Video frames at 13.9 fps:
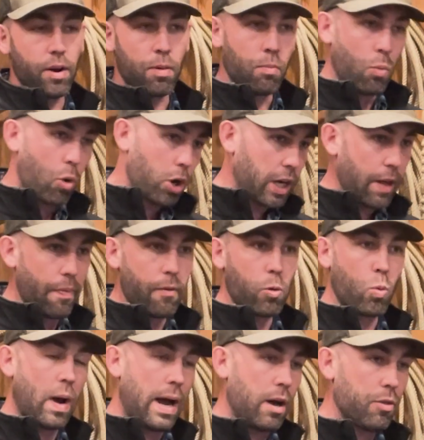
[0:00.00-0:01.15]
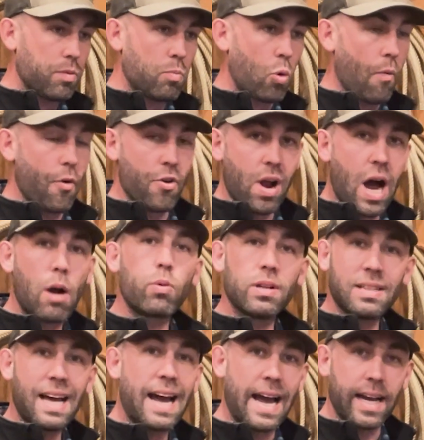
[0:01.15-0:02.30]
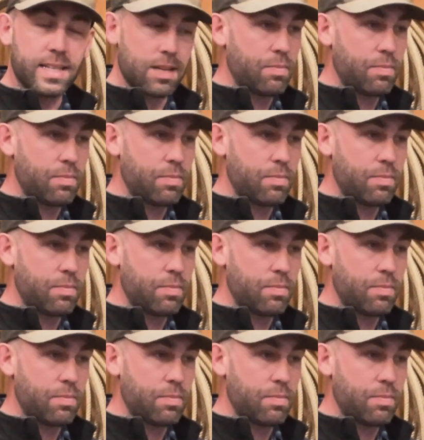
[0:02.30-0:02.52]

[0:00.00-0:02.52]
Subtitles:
They're working their mouth more. They're not relaxed.